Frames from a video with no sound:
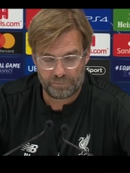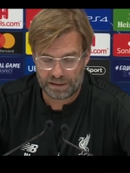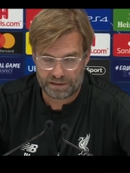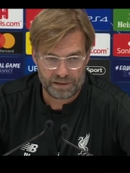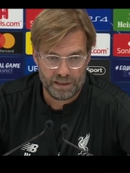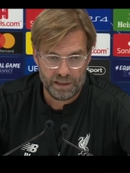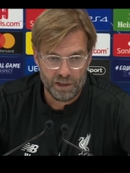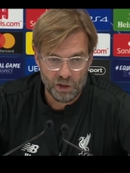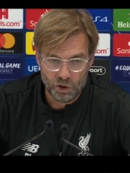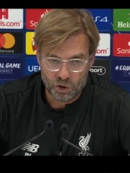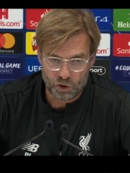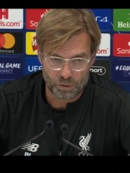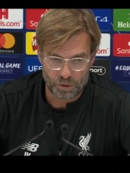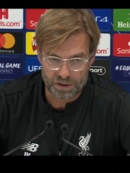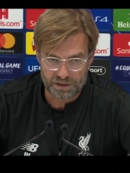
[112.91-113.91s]
But
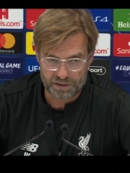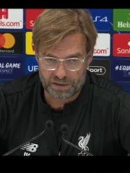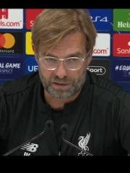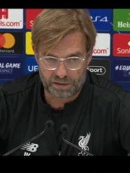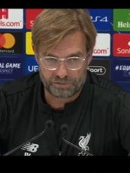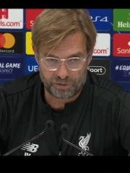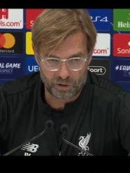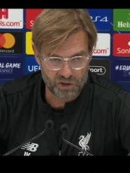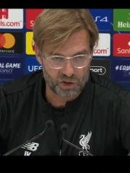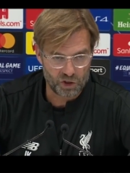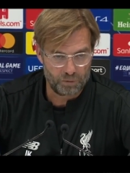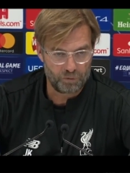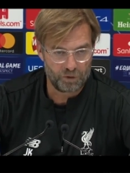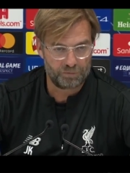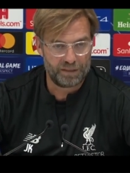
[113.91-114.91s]
to be honest, the first
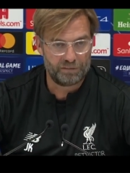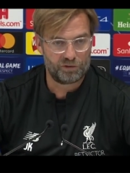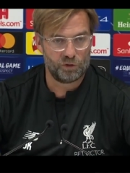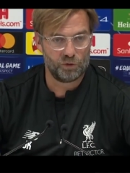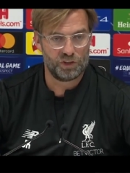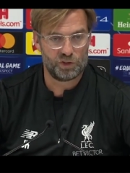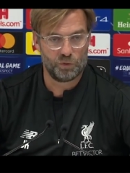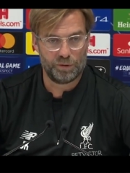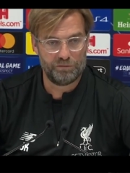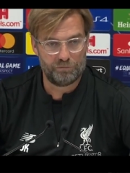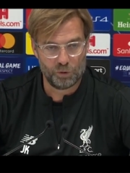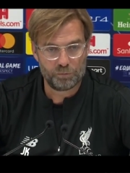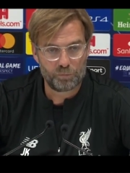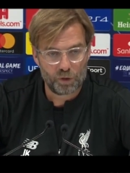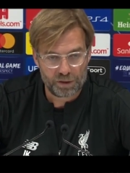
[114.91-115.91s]
job what we have to do is to win
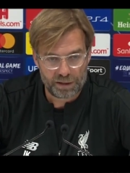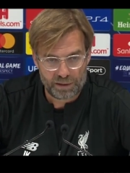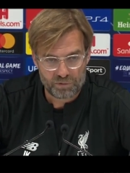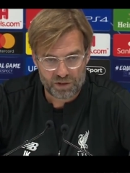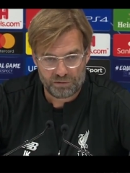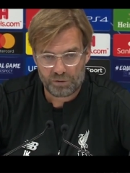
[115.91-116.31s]
football games,